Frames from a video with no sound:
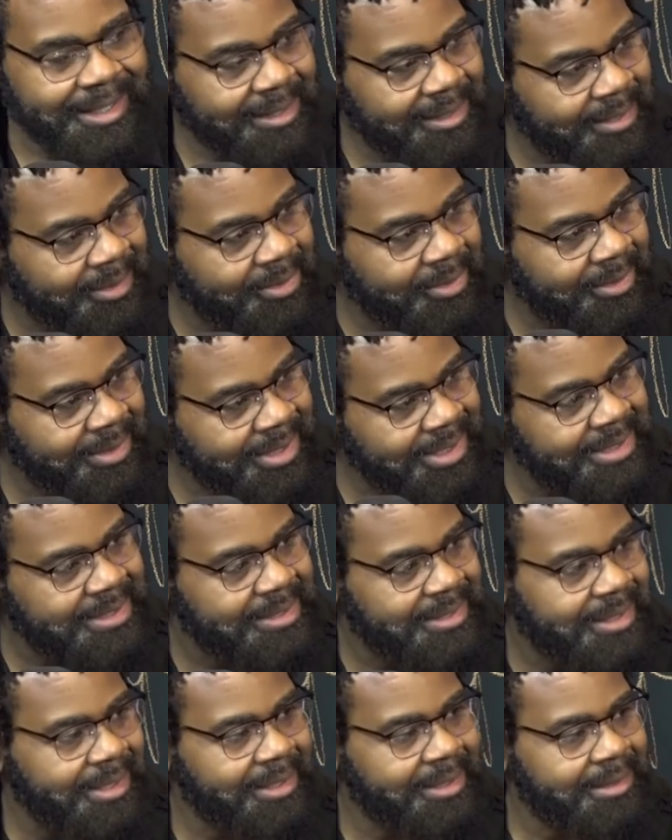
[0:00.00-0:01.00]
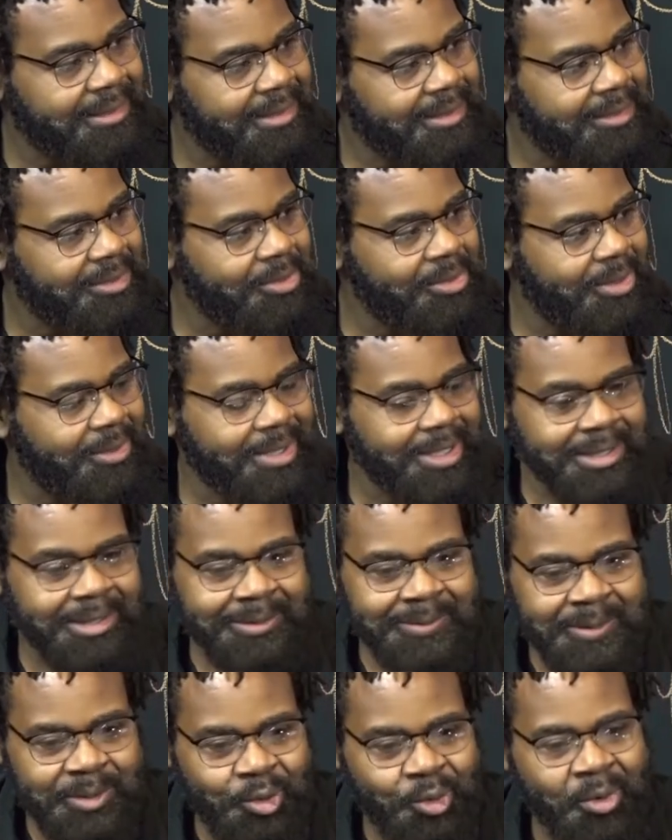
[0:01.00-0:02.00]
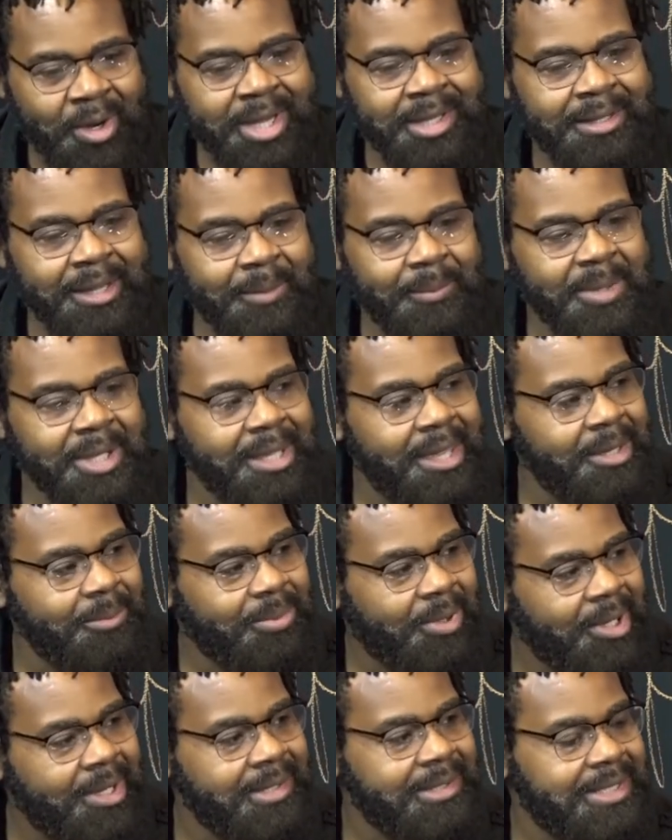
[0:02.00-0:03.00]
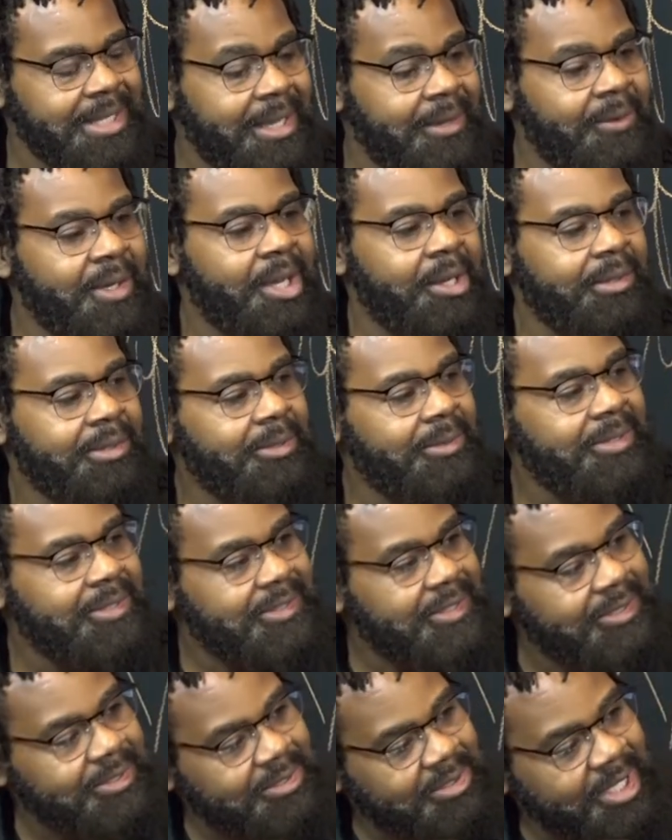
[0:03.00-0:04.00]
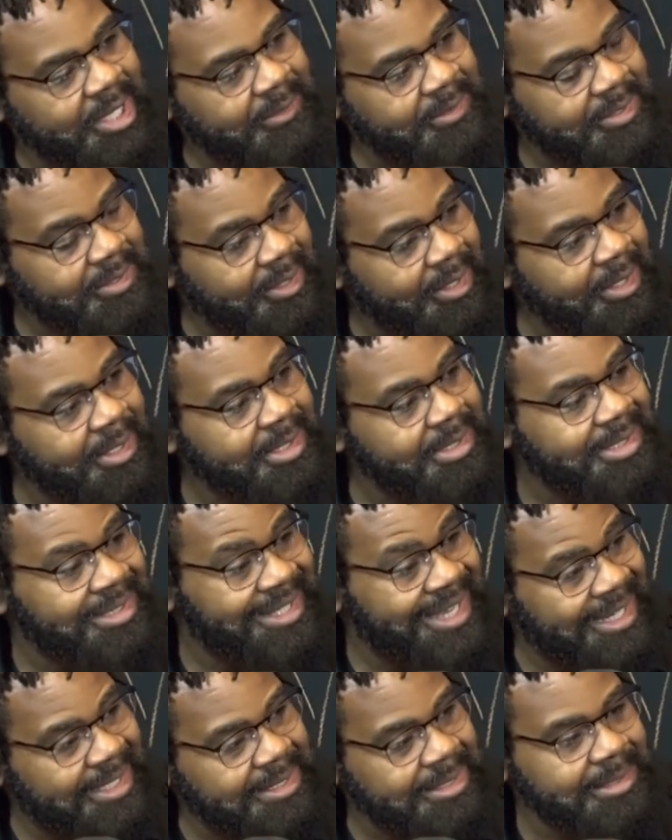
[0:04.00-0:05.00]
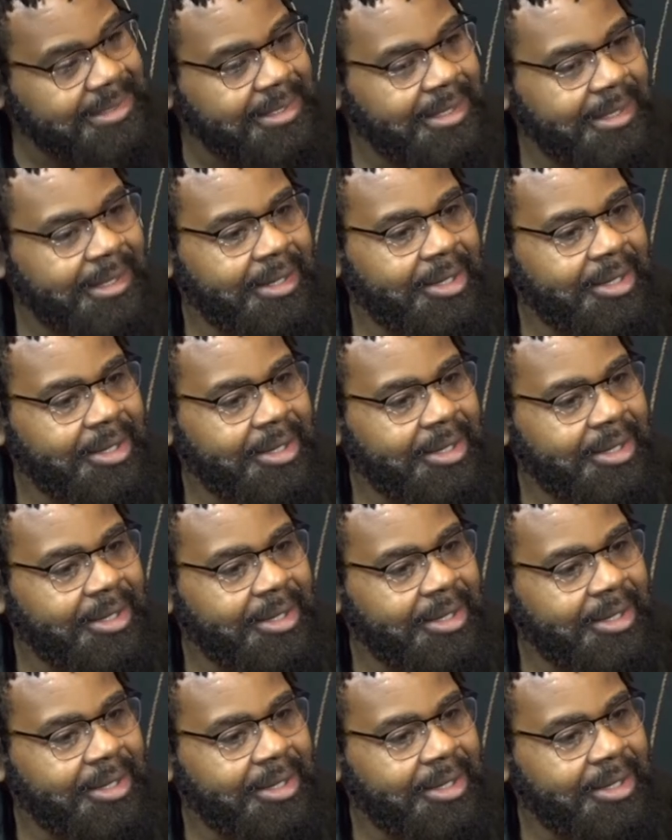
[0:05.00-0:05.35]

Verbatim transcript: that killer instinct, you mm-hmm. know, that those great NBA players have. Do the Sixers have stars? Yes.